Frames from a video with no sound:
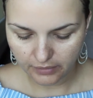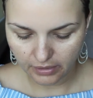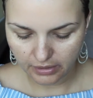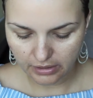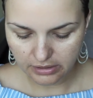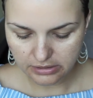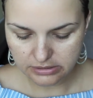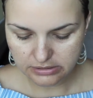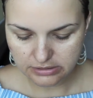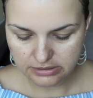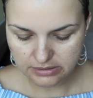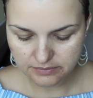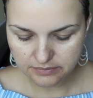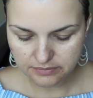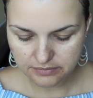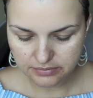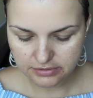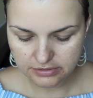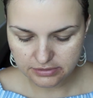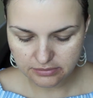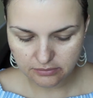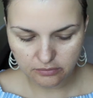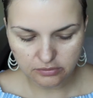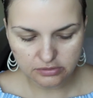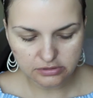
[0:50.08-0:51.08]
It
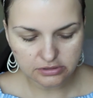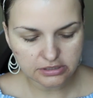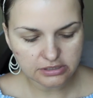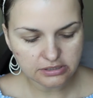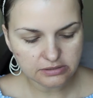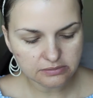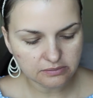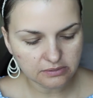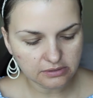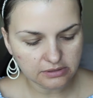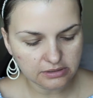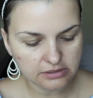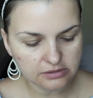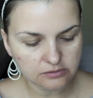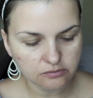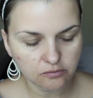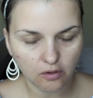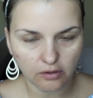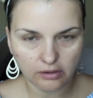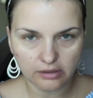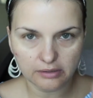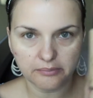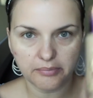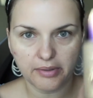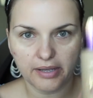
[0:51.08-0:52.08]
seems, or this one is
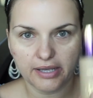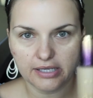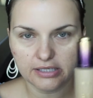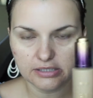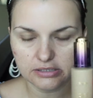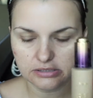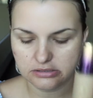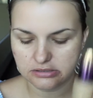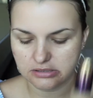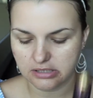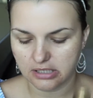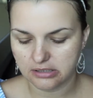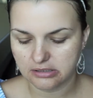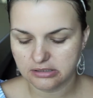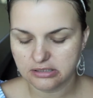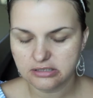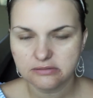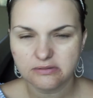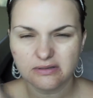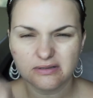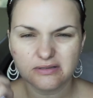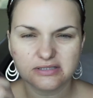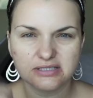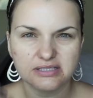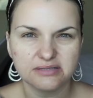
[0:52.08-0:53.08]
water-based, and this
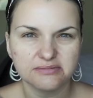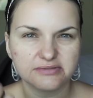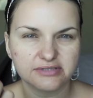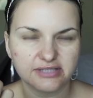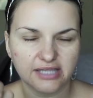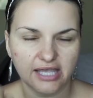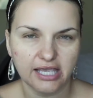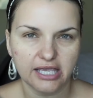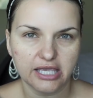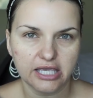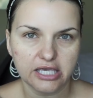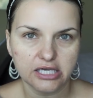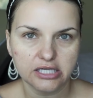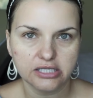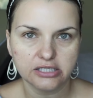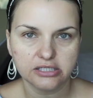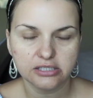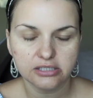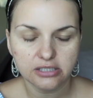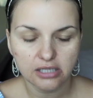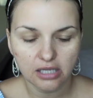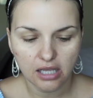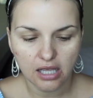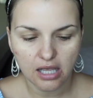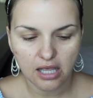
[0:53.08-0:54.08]
one seems like it.
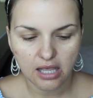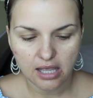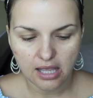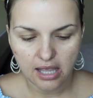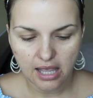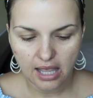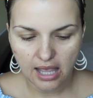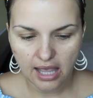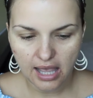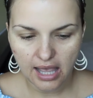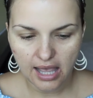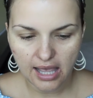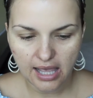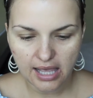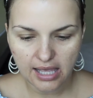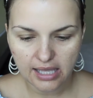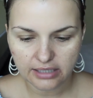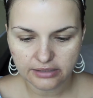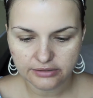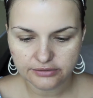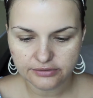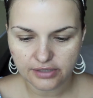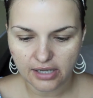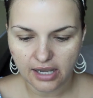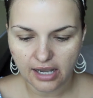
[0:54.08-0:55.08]

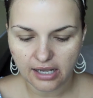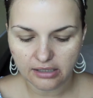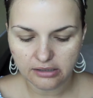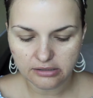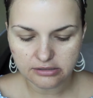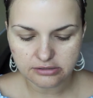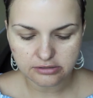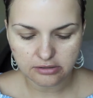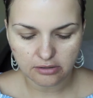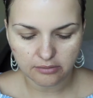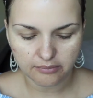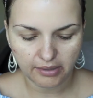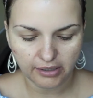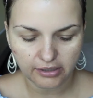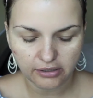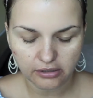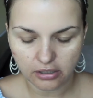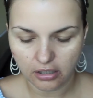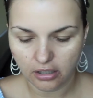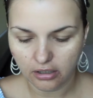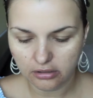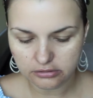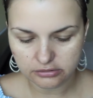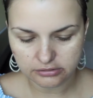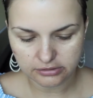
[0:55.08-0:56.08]
And also my
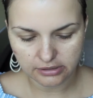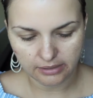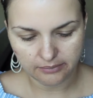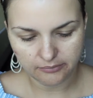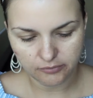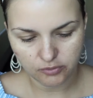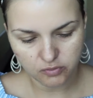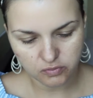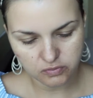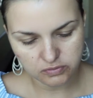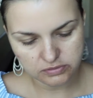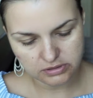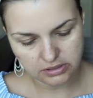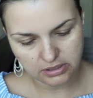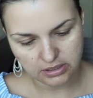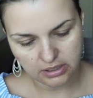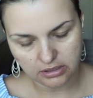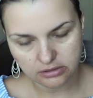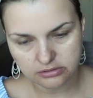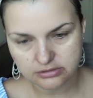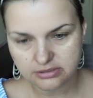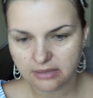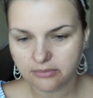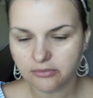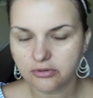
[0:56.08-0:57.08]
color I'm using,
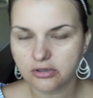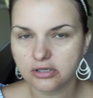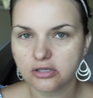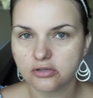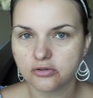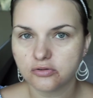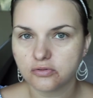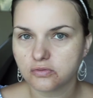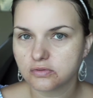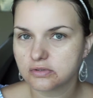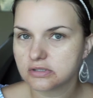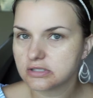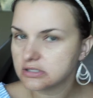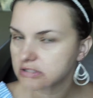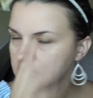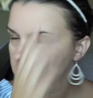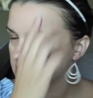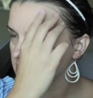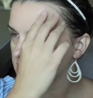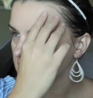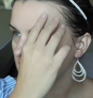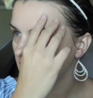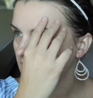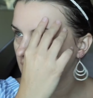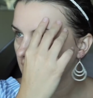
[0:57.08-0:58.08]
so I'm gonna do this
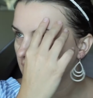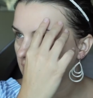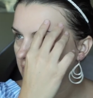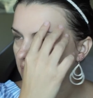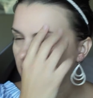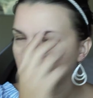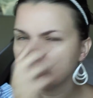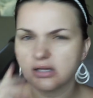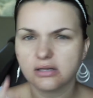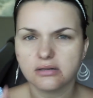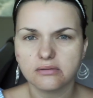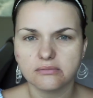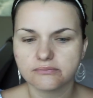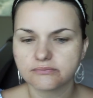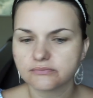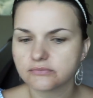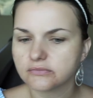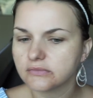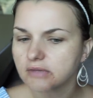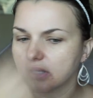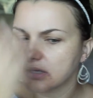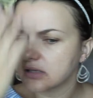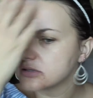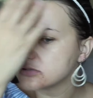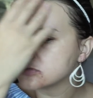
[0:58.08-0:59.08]
side. Well,
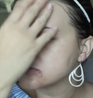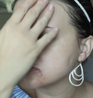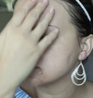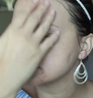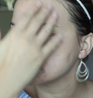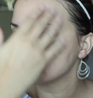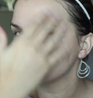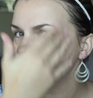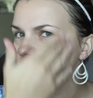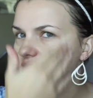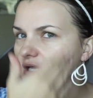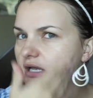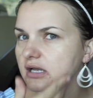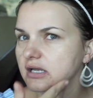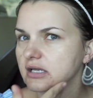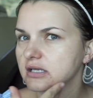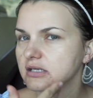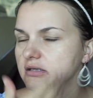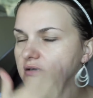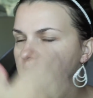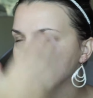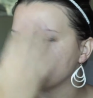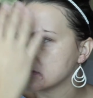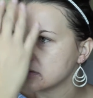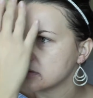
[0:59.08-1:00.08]
yeah, let's do this side.
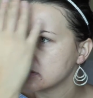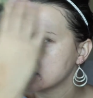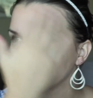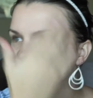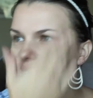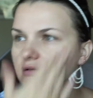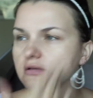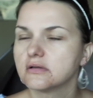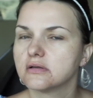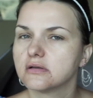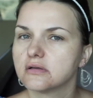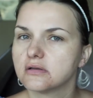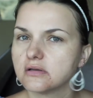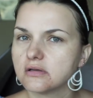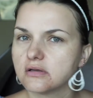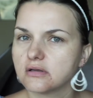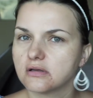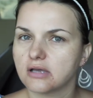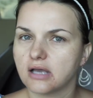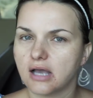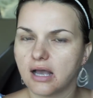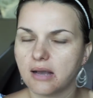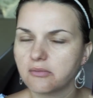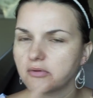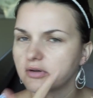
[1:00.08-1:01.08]

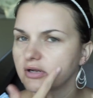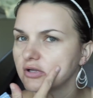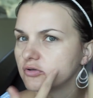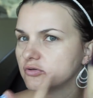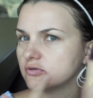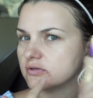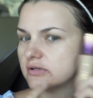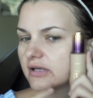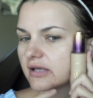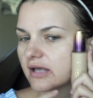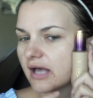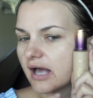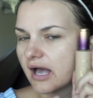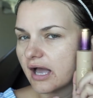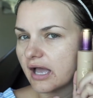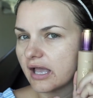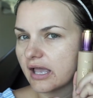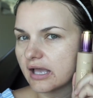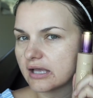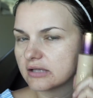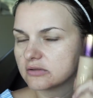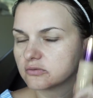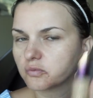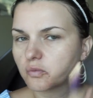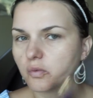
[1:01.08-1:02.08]
I'm gonna do the
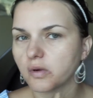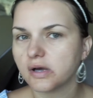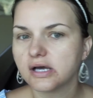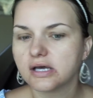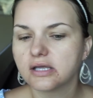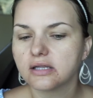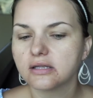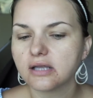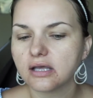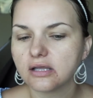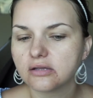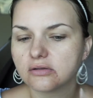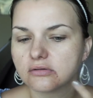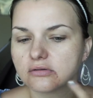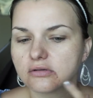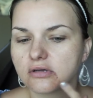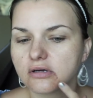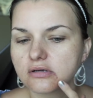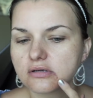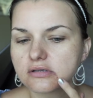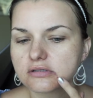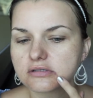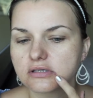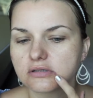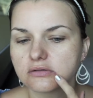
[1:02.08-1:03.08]
high-end one, and you
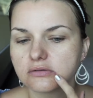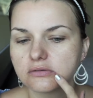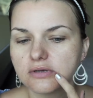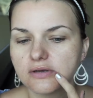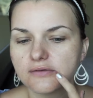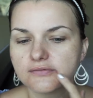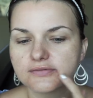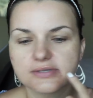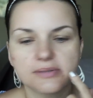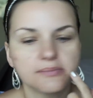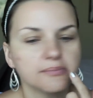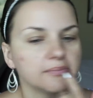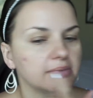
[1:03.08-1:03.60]
notice I do have some